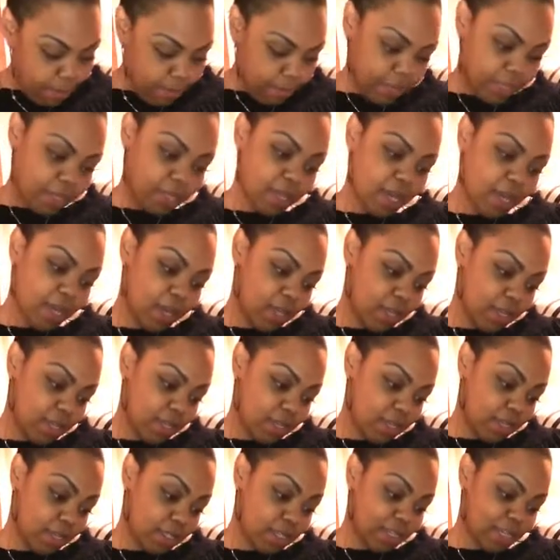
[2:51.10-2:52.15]

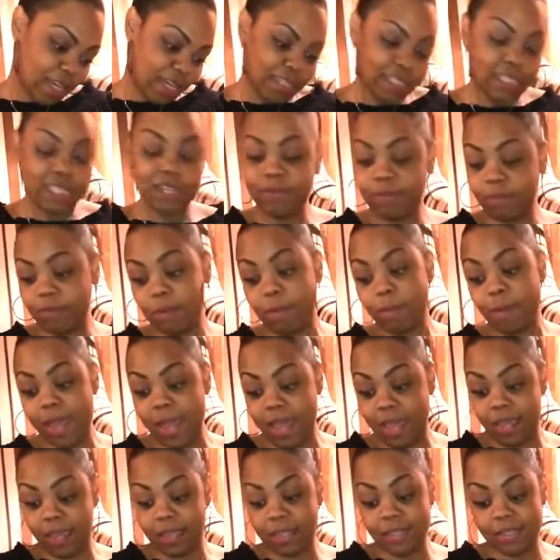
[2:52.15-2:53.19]
because I see from the
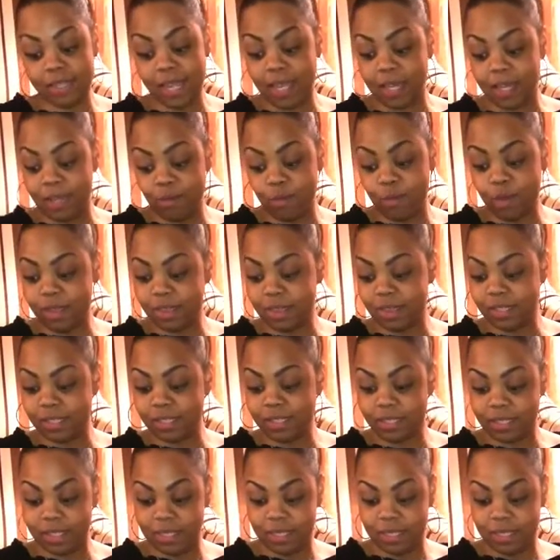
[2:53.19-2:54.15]
bag exactly what this